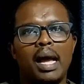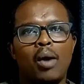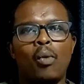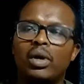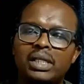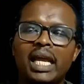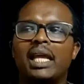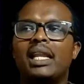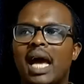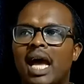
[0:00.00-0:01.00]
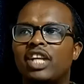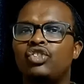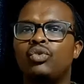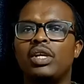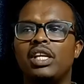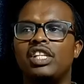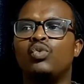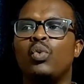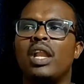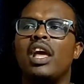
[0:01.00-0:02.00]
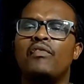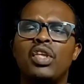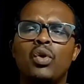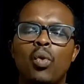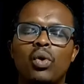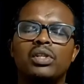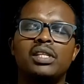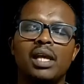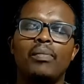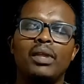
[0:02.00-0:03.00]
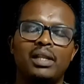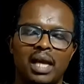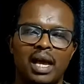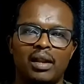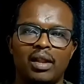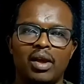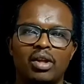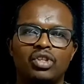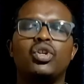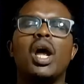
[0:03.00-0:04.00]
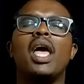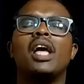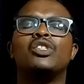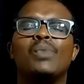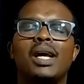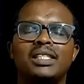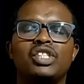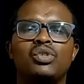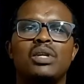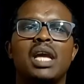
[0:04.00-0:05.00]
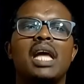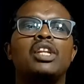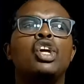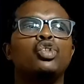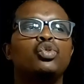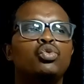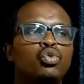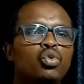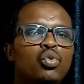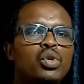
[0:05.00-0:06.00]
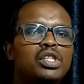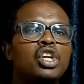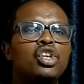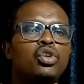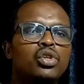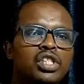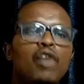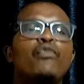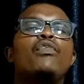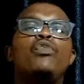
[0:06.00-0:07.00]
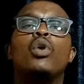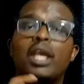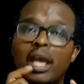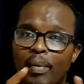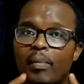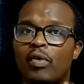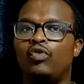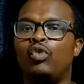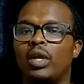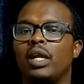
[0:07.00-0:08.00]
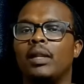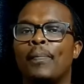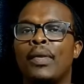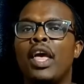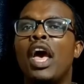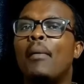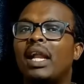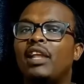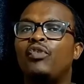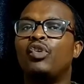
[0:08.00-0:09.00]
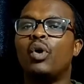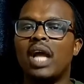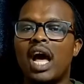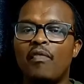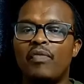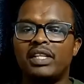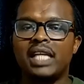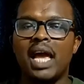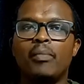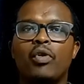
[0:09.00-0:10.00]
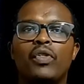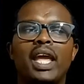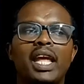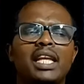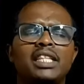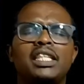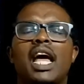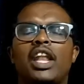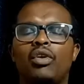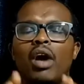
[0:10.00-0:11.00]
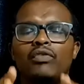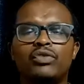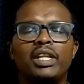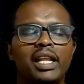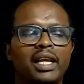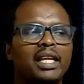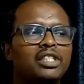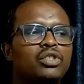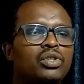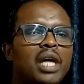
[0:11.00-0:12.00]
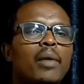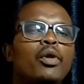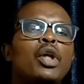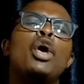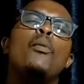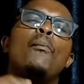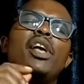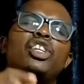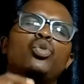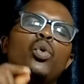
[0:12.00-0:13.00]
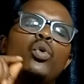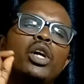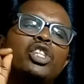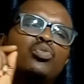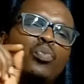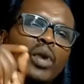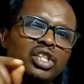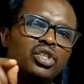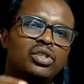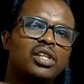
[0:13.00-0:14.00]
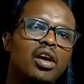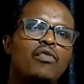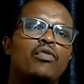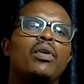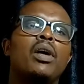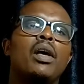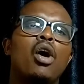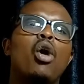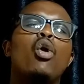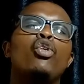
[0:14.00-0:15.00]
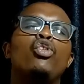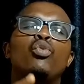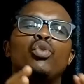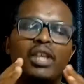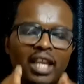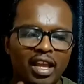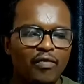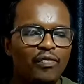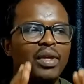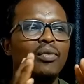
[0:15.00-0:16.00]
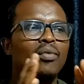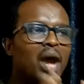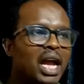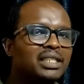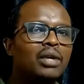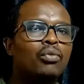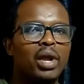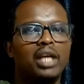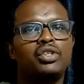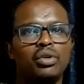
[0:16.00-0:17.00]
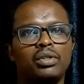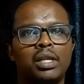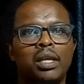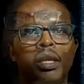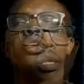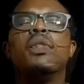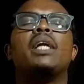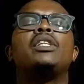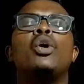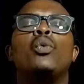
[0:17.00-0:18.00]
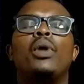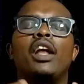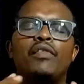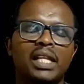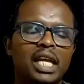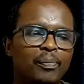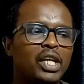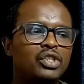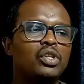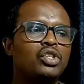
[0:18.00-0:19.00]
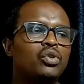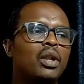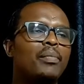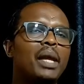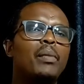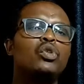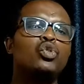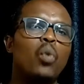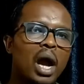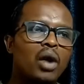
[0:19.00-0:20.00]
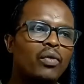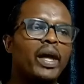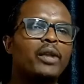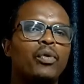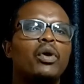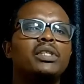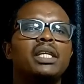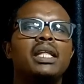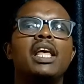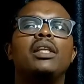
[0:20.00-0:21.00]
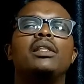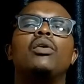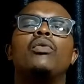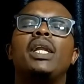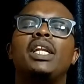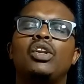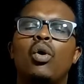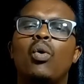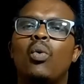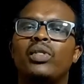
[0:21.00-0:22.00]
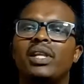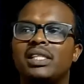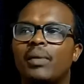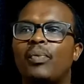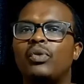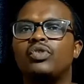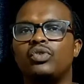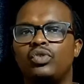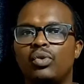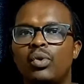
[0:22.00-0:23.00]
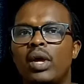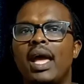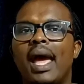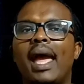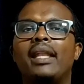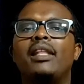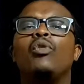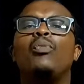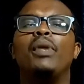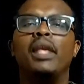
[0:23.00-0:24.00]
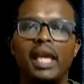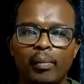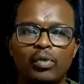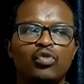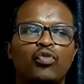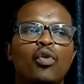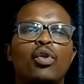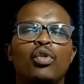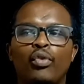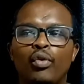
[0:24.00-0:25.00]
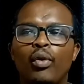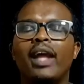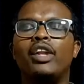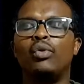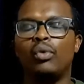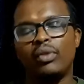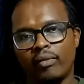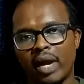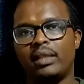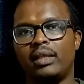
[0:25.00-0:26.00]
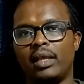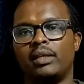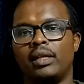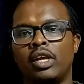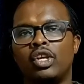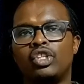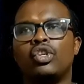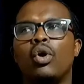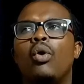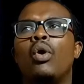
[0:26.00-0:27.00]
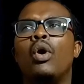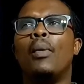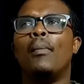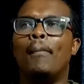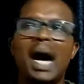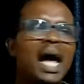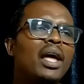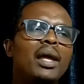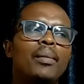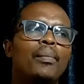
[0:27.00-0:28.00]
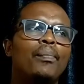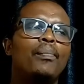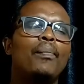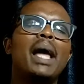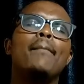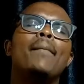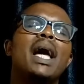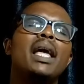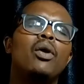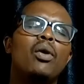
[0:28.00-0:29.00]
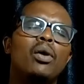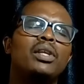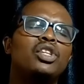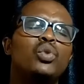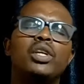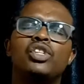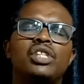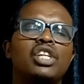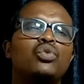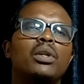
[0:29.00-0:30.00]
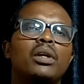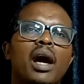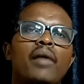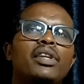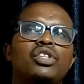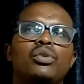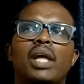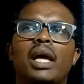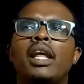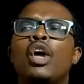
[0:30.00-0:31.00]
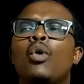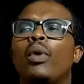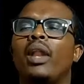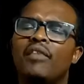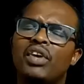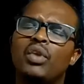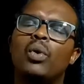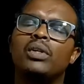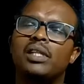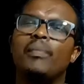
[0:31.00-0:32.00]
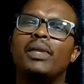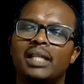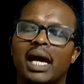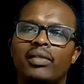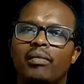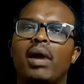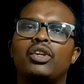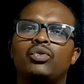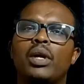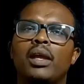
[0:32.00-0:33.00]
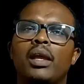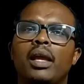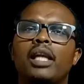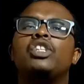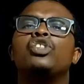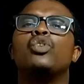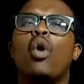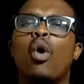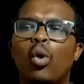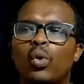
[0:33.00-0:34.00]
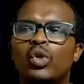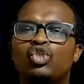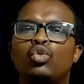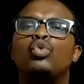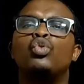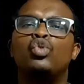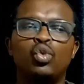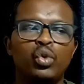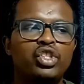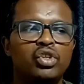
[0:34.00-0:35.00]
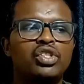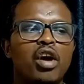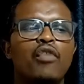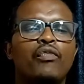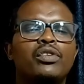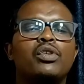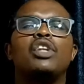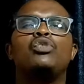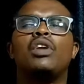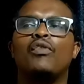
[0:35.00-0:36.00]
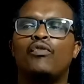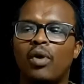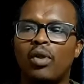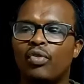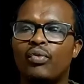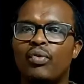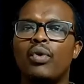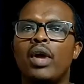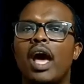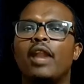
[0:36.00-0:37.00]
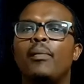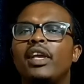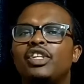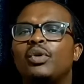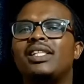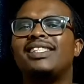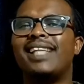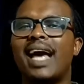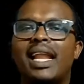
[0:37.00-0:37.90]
What I can urge you is, whenever you want something done, try as much as you can to do it yourself if you're capable of doing it. But if you don't have the time or the energy and you have to delegate it to someone, make sure you express yourself, or you give the right direction, so that whenever that person is going to be able to work on that project, they already know what they're supposed to do, and they'll be able to follow through and do the right thing. So my goal this week is just to encourage you that whenever you want something done the right way, it is always good to do it yourself, so that you can follow through and make sure it's done